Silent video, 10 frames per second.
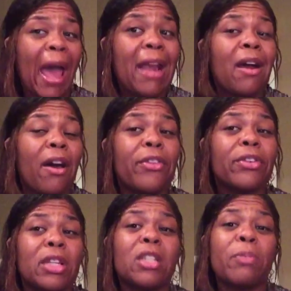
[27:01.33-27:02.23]

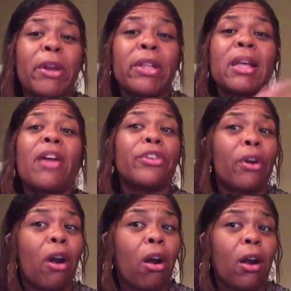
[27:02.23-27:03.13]
others experience under
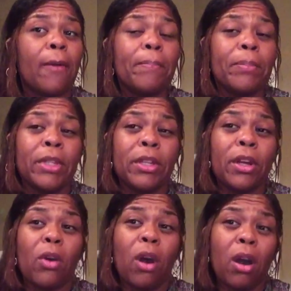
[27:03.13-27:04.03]
our
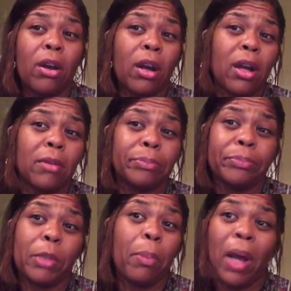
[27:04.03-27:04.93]

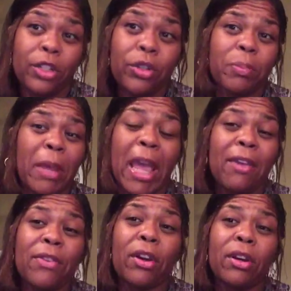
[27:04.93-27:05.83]
debaucherous
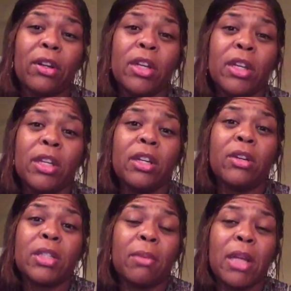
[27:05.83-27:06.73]
behavior.
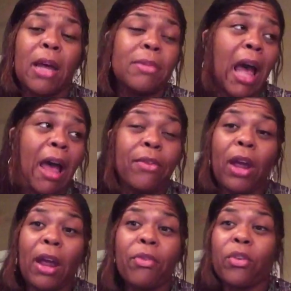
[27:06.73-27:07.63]
Sometimes
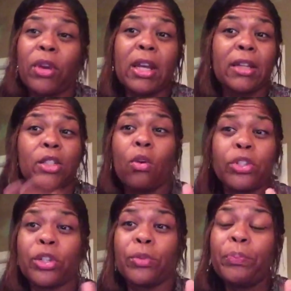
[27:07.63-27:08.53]
I've agreed. I told
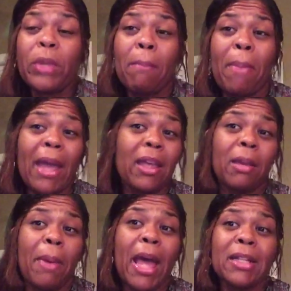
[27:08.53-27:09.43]
you back in a
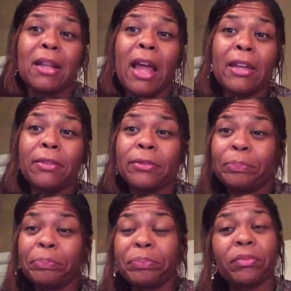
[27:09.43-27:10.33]
past life
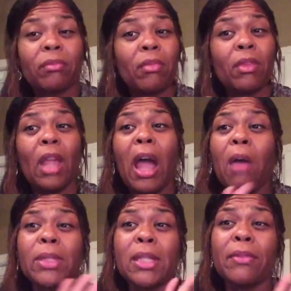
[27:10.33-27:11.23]
I
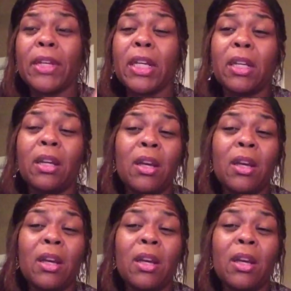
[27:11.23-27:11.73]
was living in